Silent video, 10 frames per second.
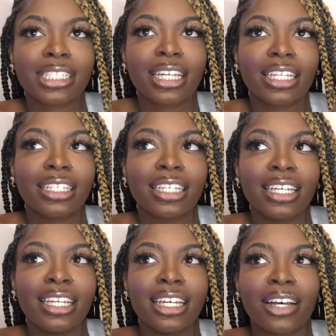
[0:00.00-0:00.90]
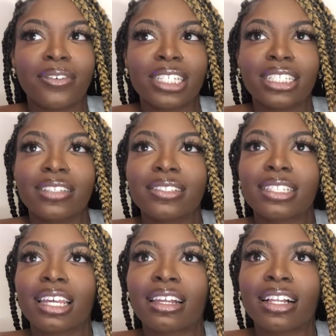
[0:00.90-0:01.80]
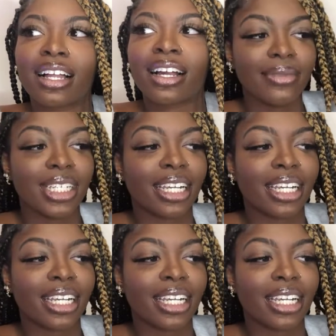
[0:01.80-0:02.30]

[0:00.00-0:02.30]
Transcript: like, I want to say it was 10 o'clock.